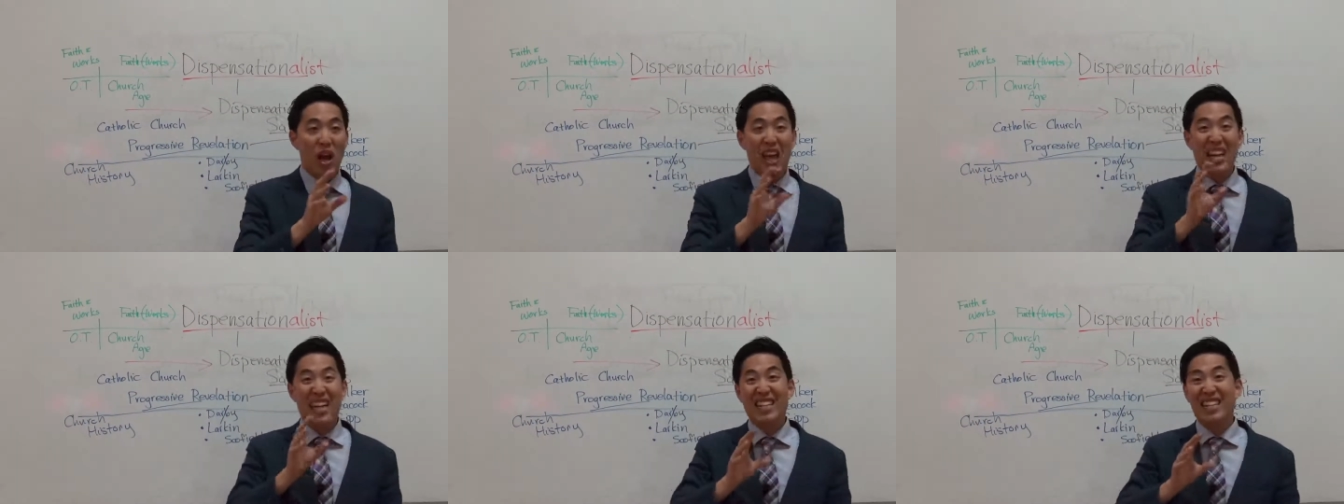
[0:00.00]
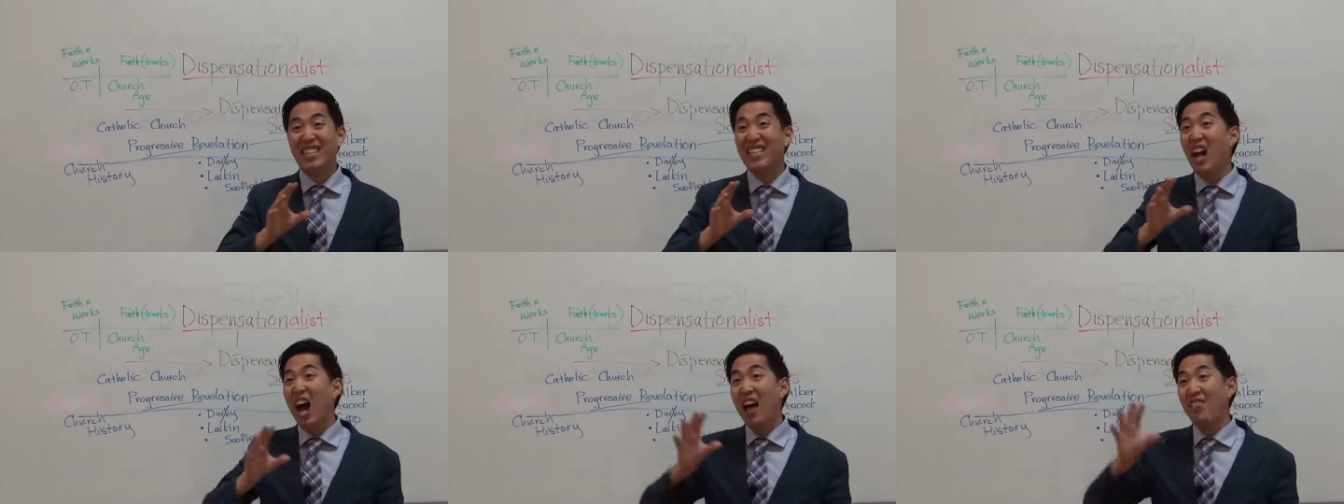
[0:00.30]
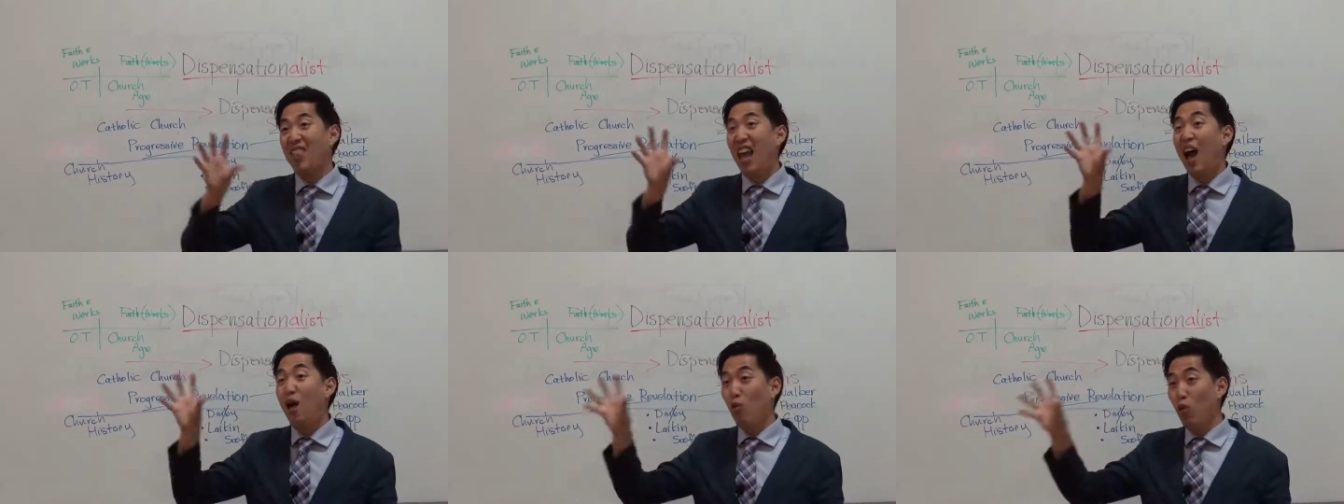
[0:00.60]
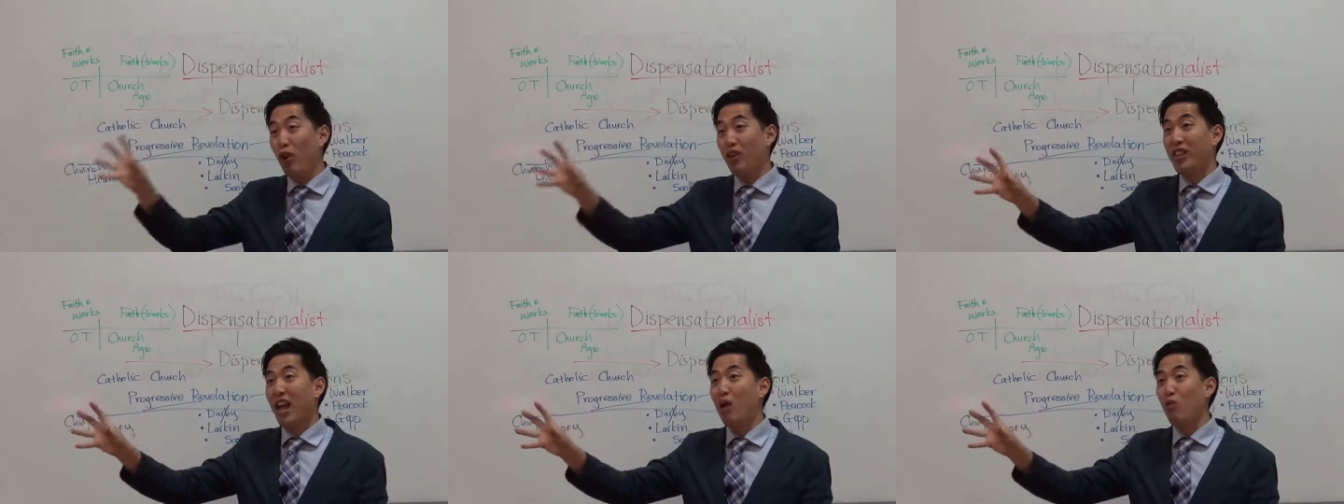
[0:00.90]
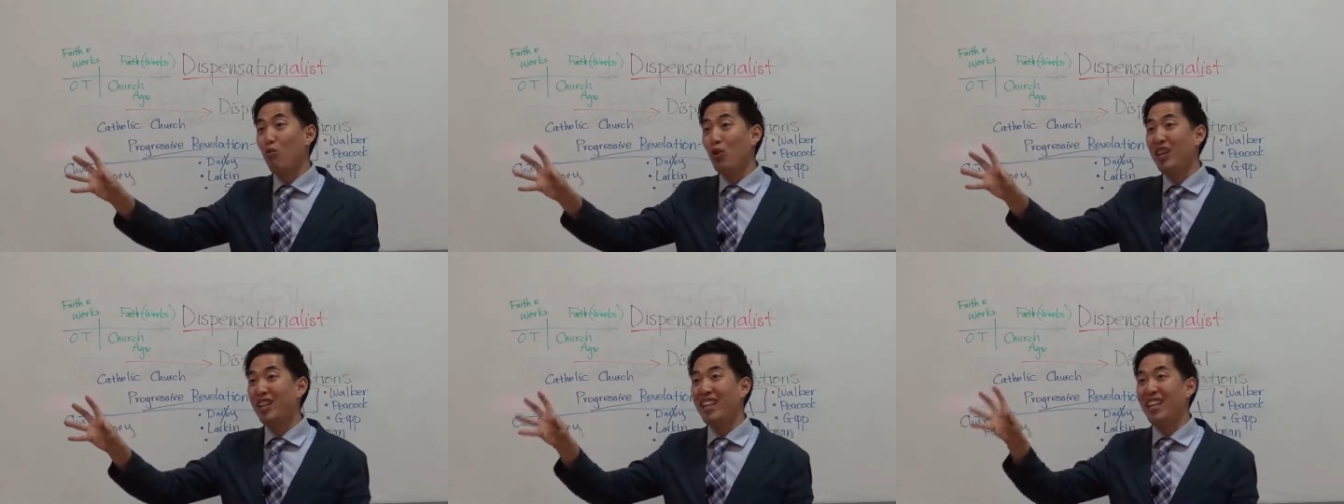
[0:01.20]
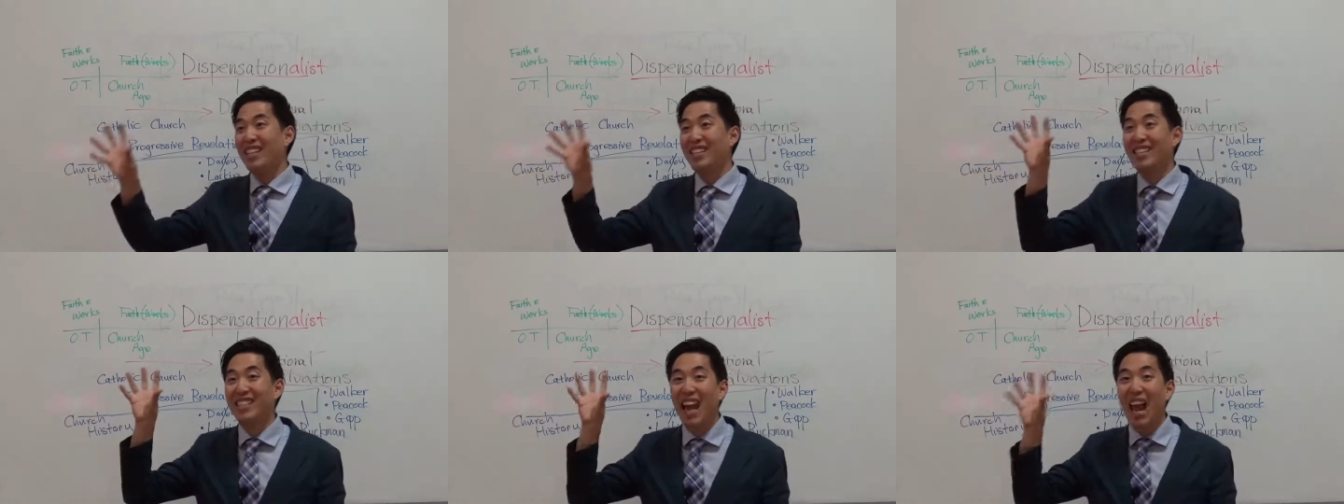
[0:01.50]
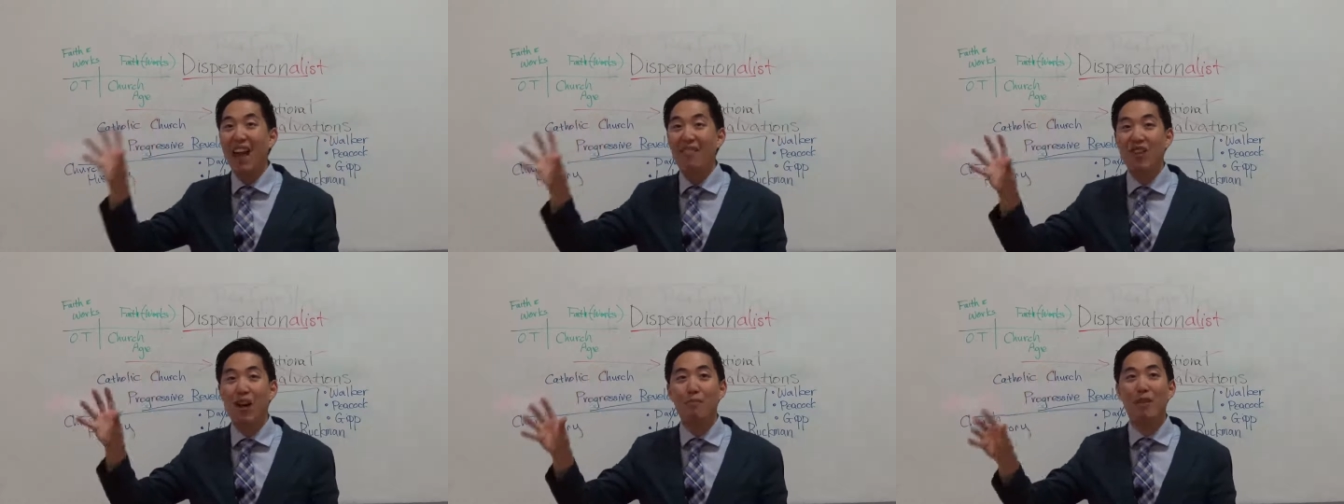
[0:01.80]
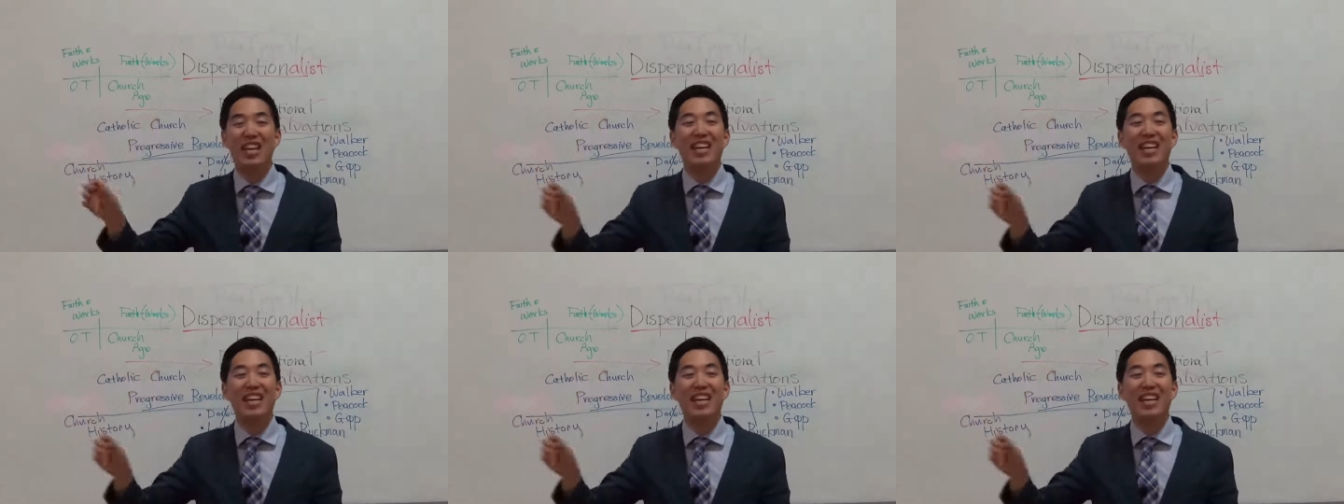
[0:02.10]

it's not that work that really saved them,